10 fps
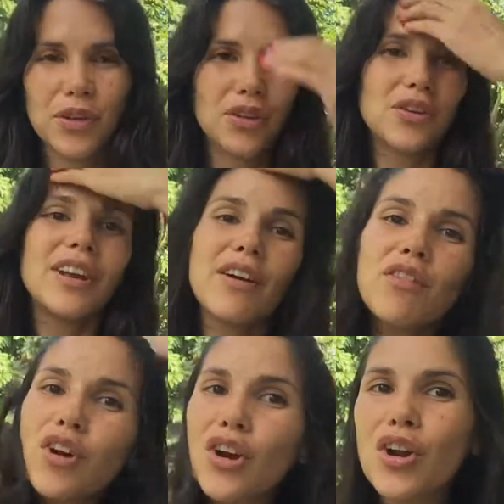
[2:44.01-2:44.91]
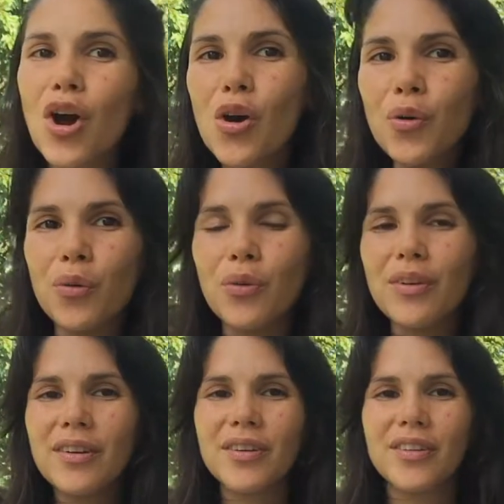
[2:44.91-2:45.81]
You're never
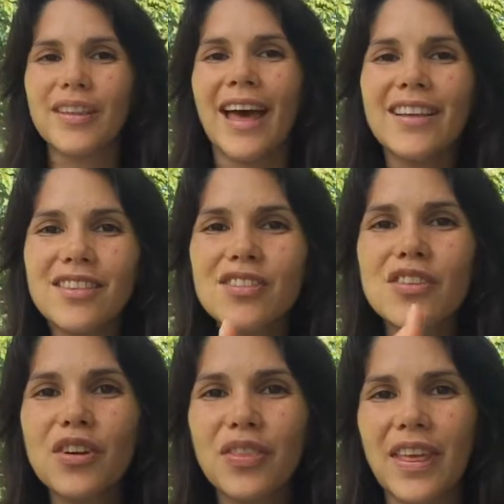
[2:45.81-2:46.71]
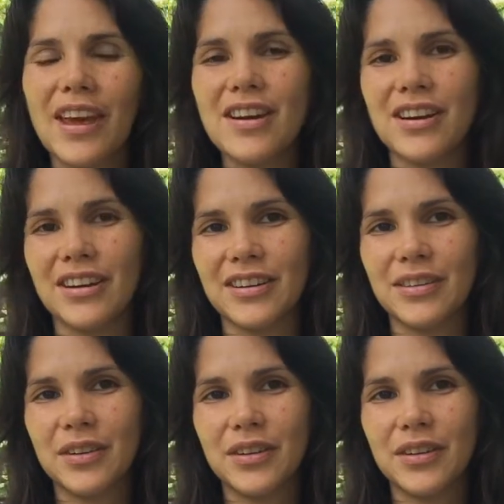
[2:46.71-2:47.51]
alone. The answers are there.